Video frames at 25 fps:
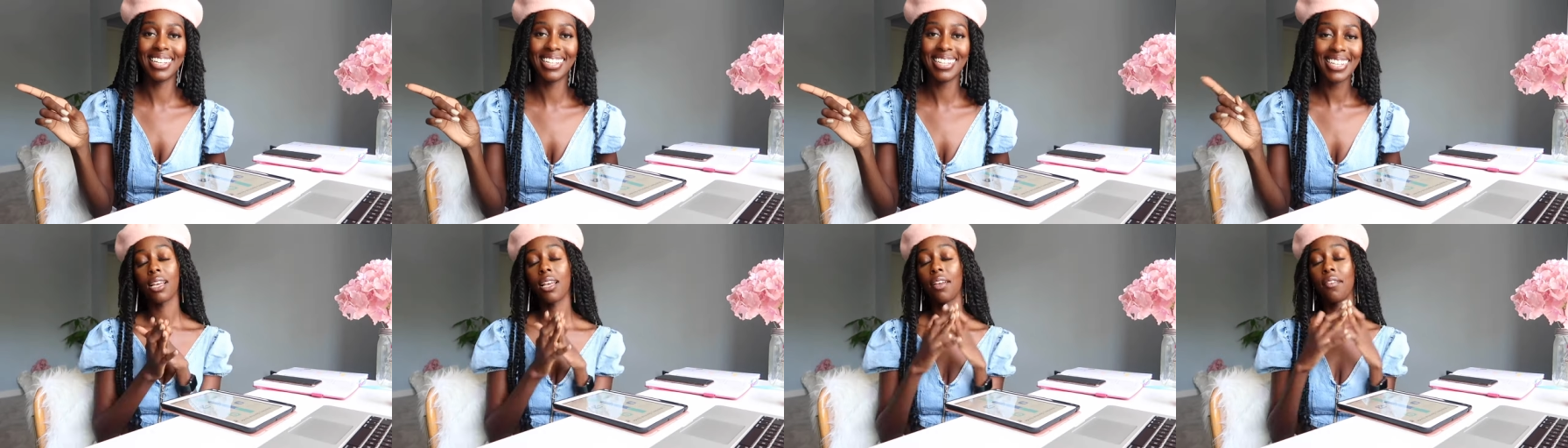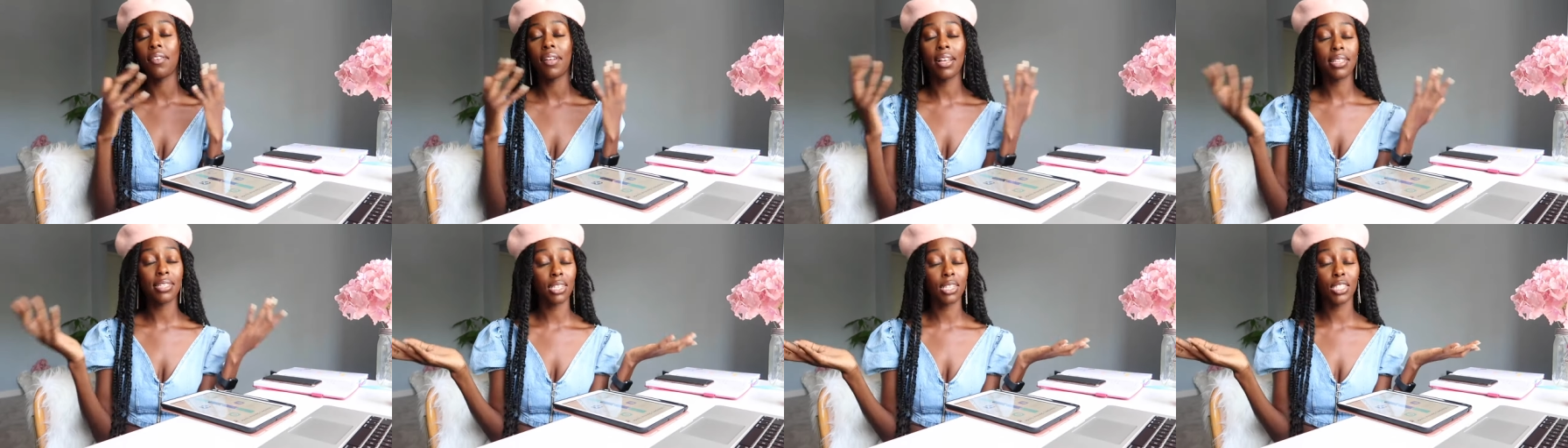If
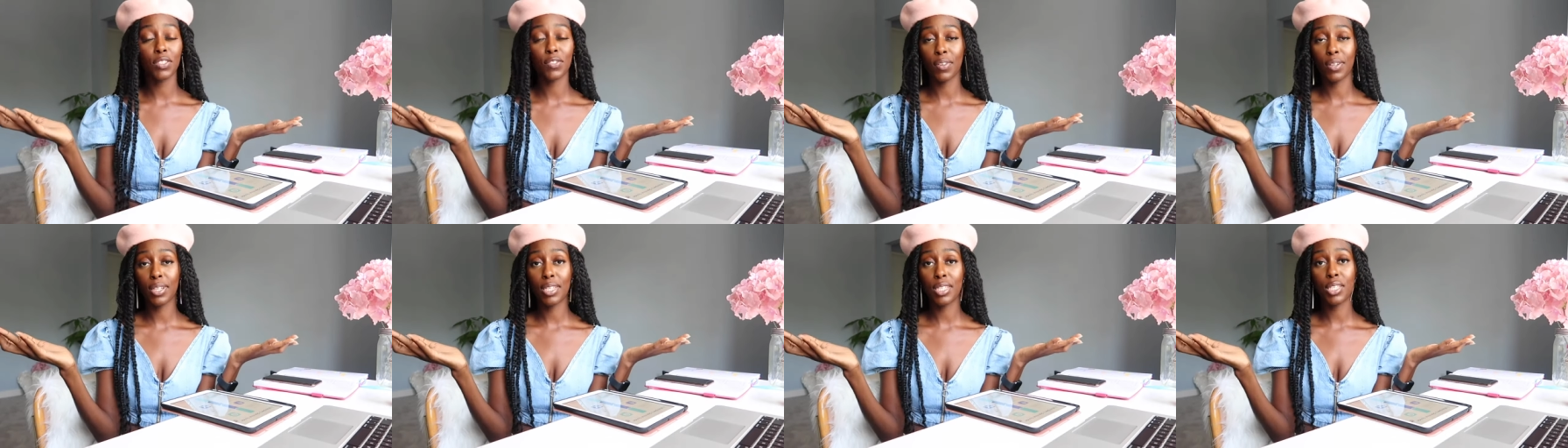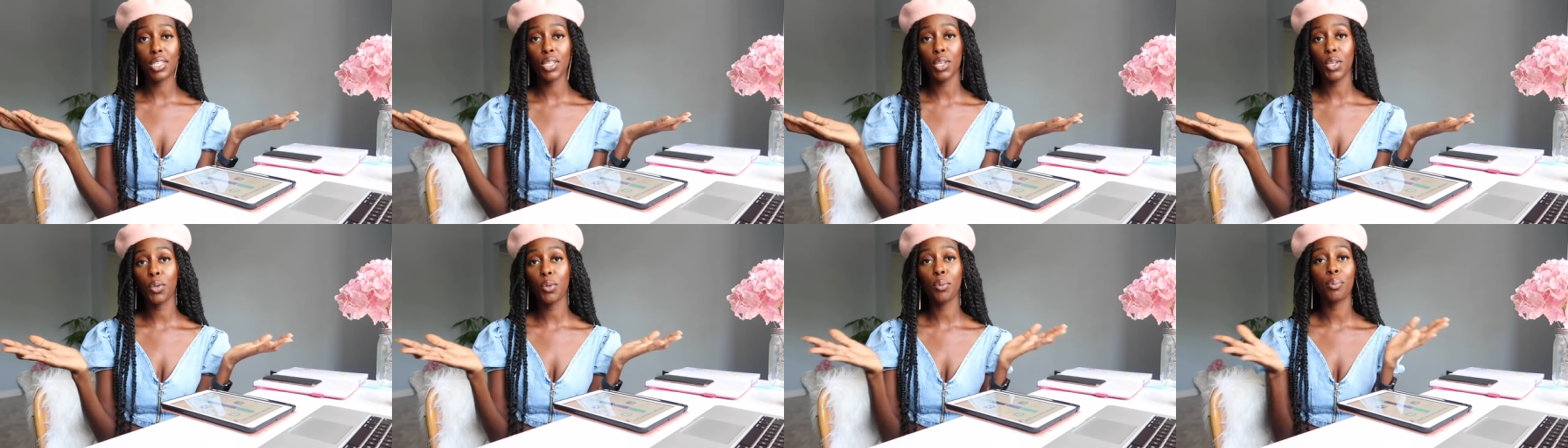that sounds fun to
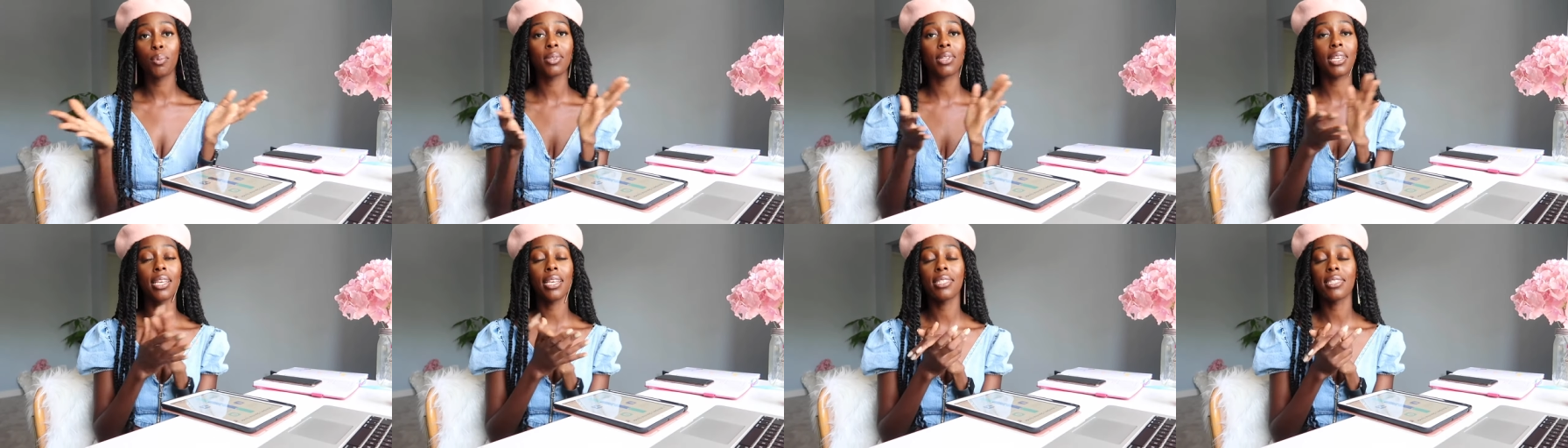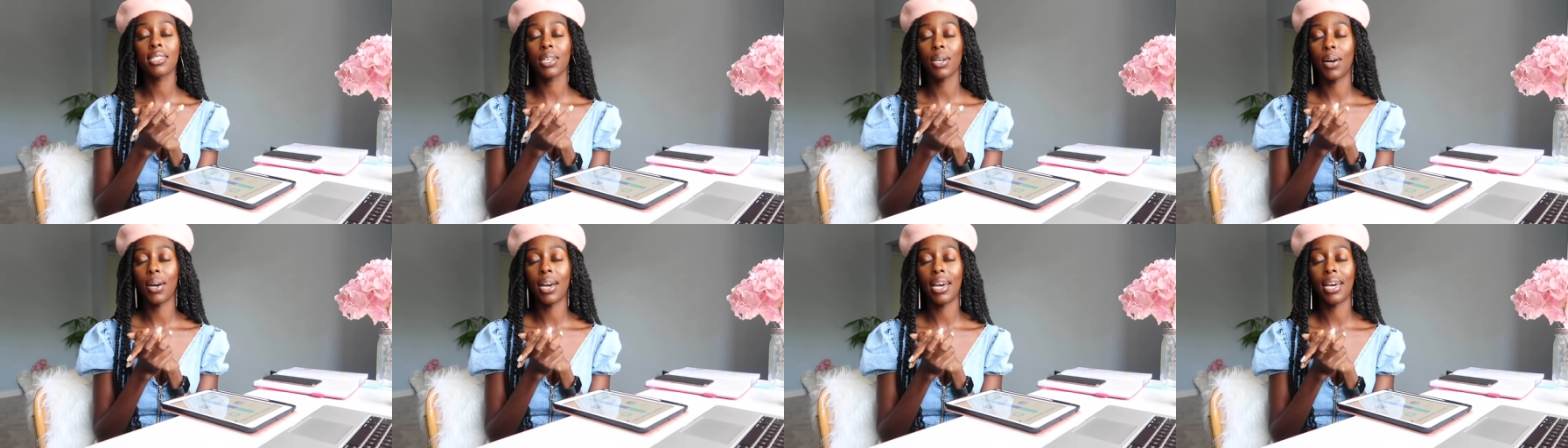you, please
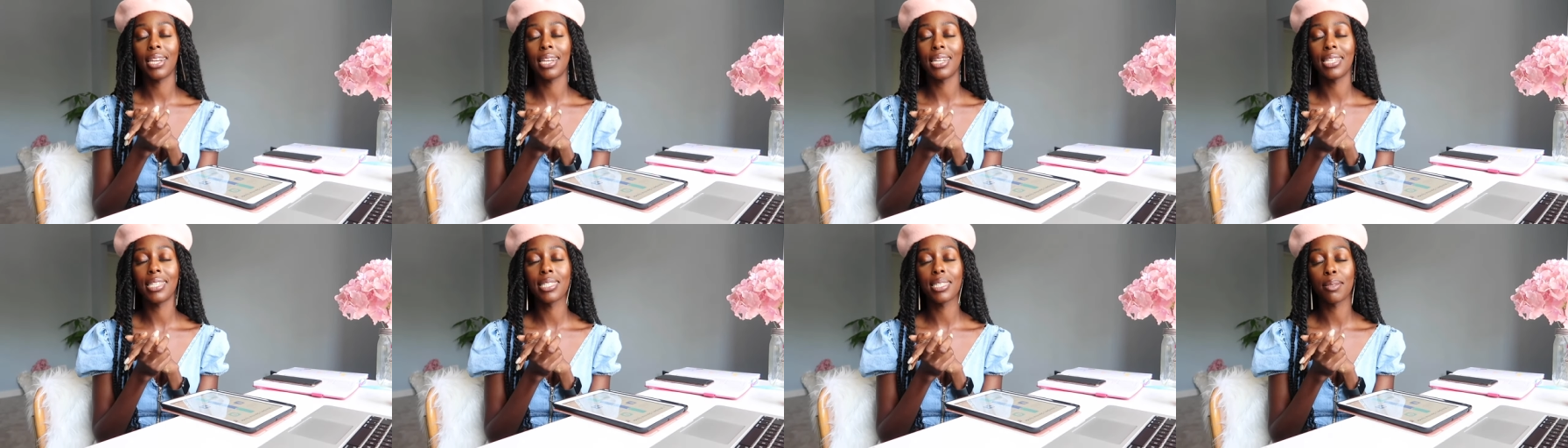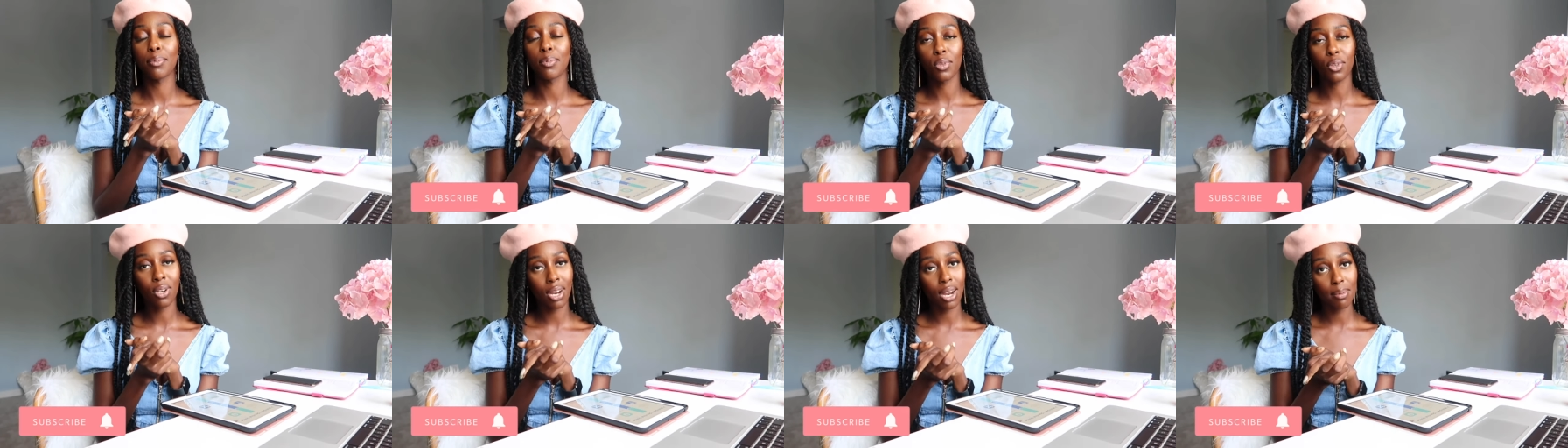go ahead and
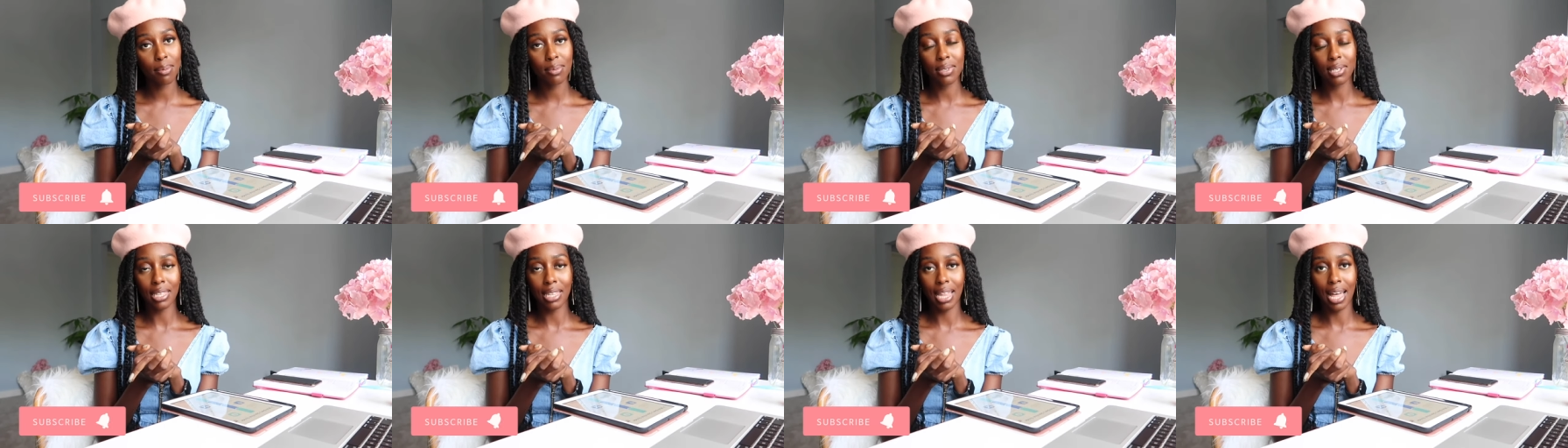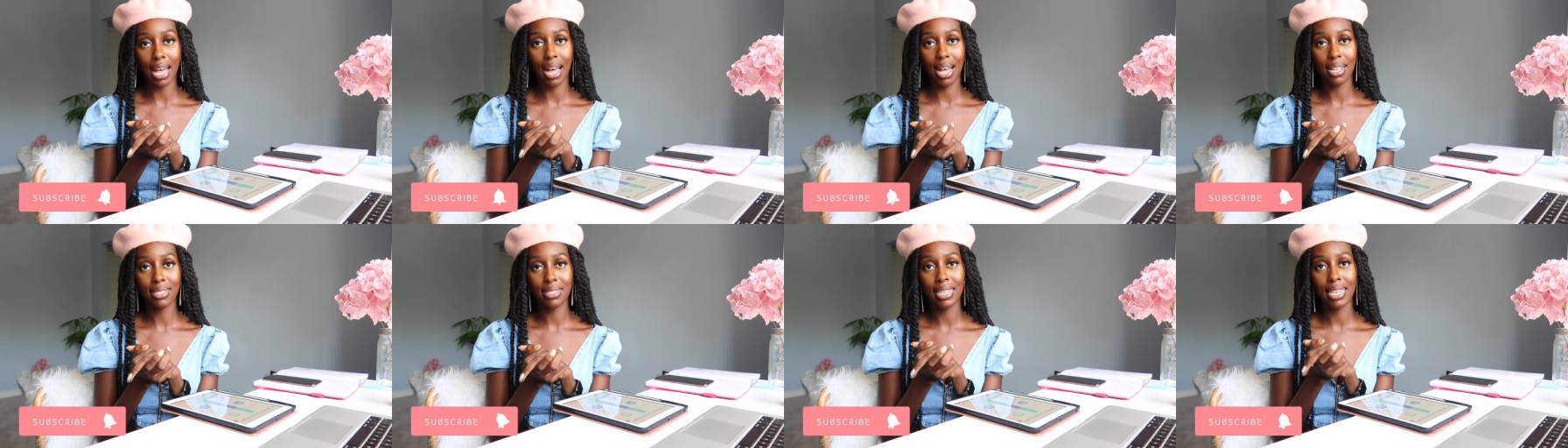subscribe to
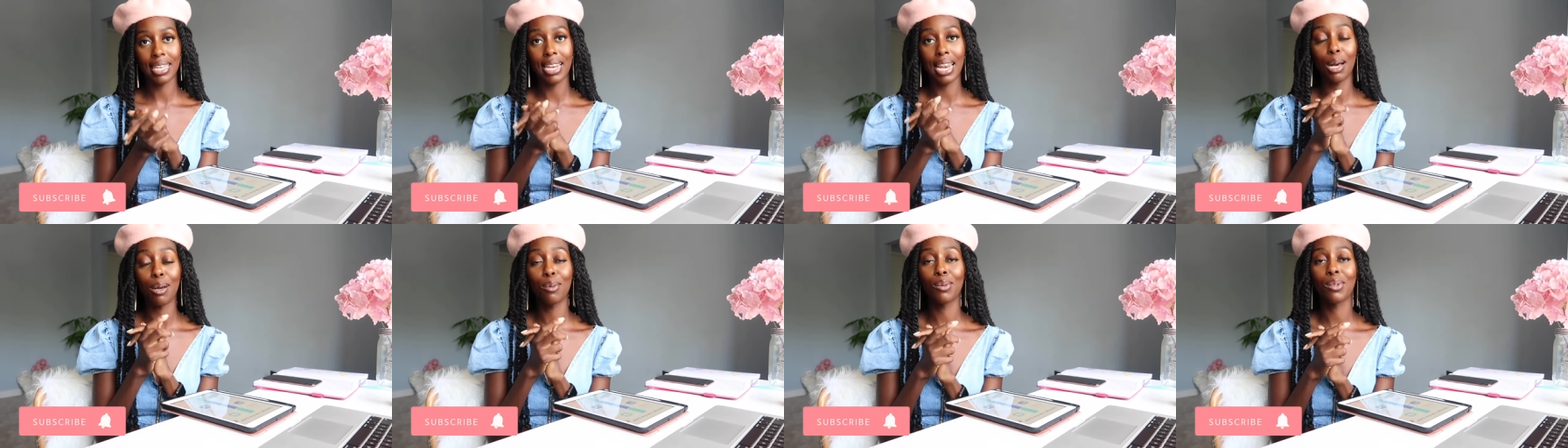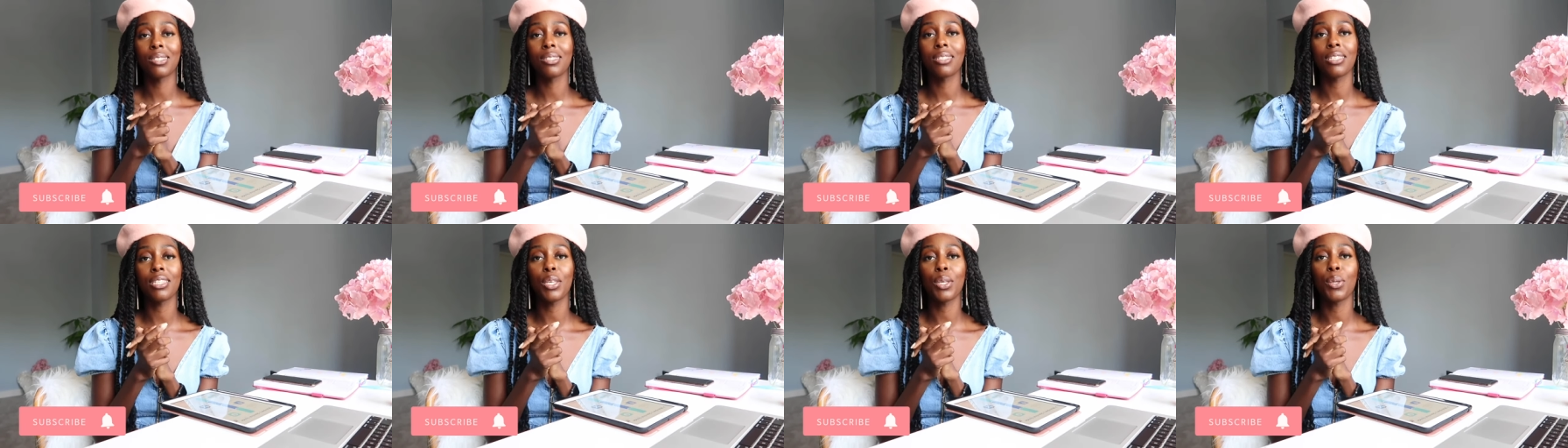that, and I will
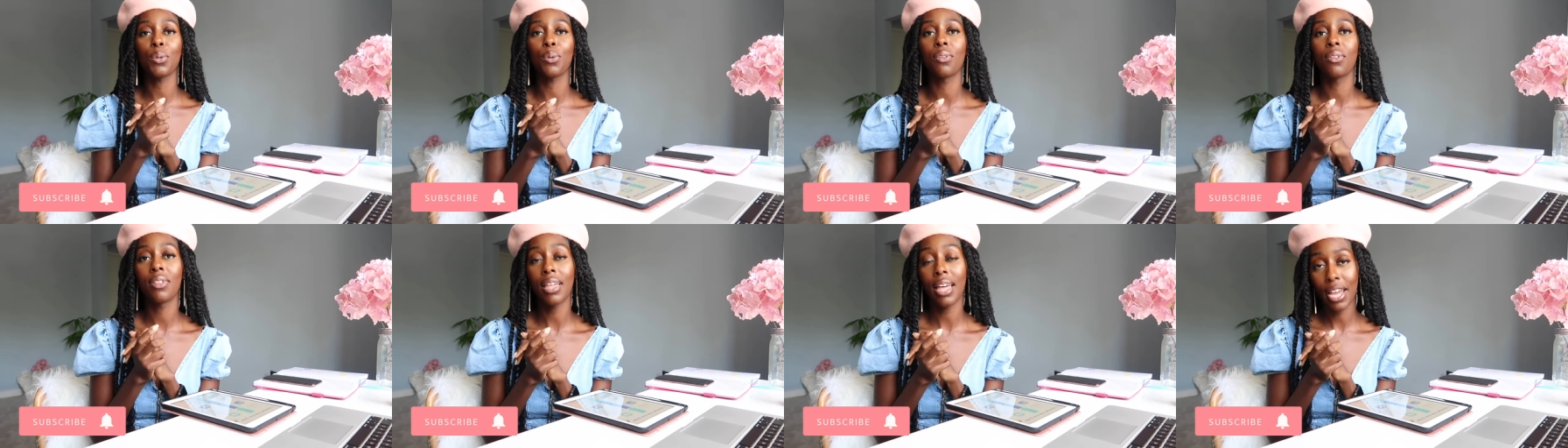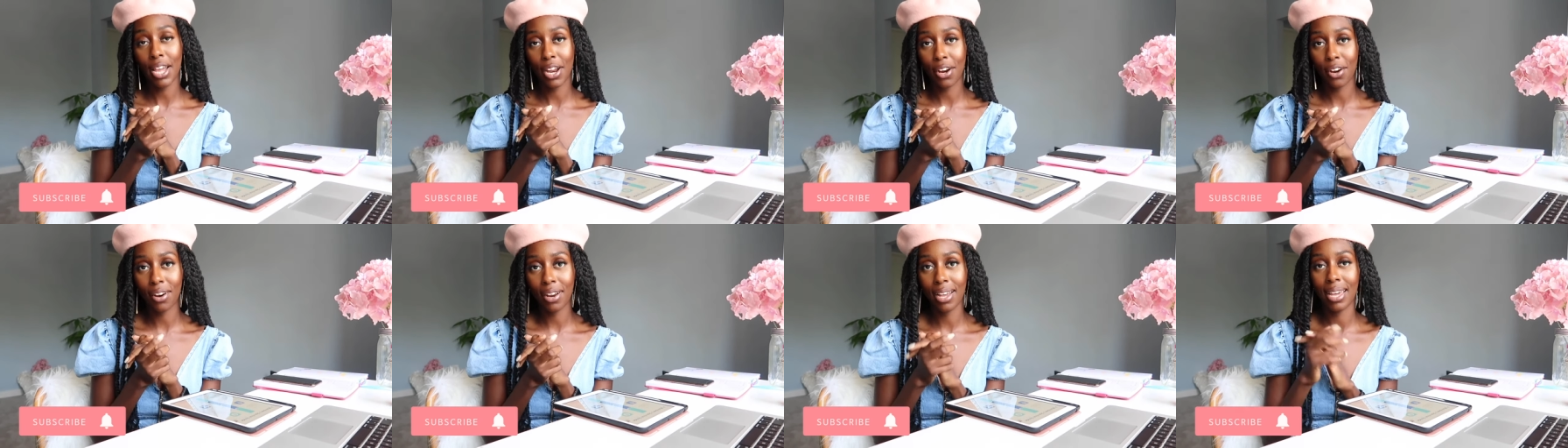see you
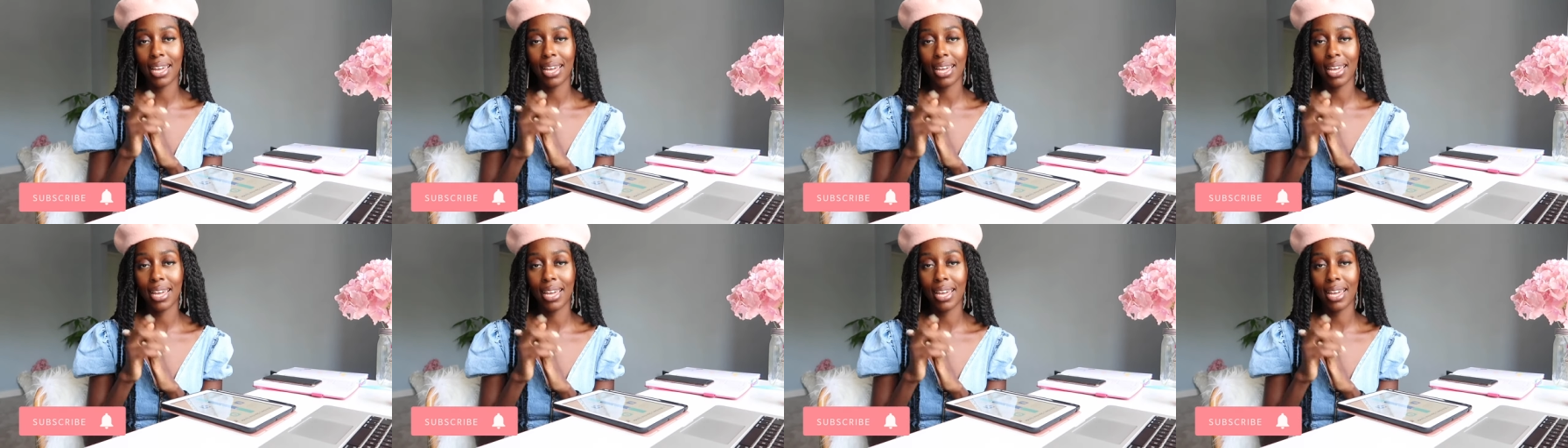there,